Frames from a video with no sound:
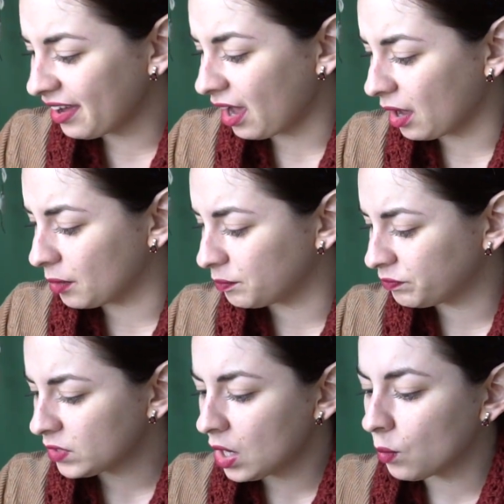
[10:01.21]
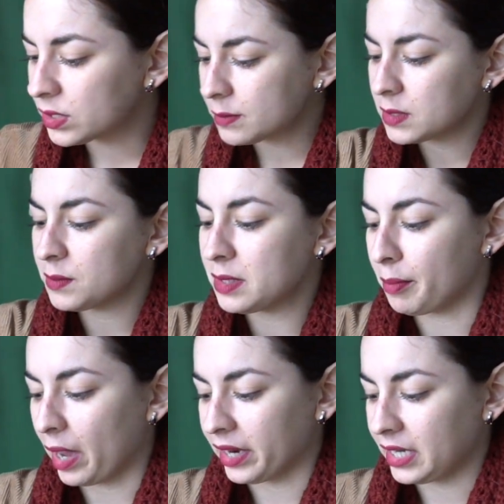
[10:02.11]
Once I'm done with the
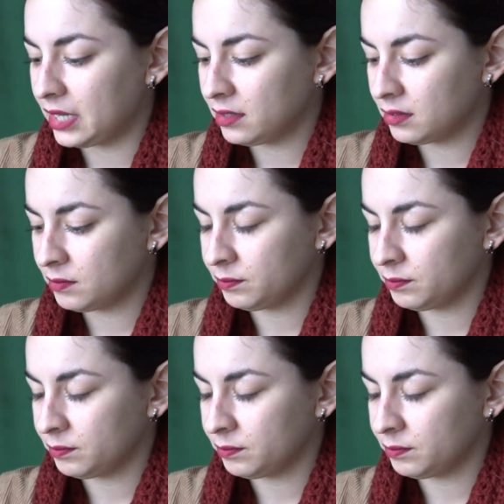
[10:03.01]
body,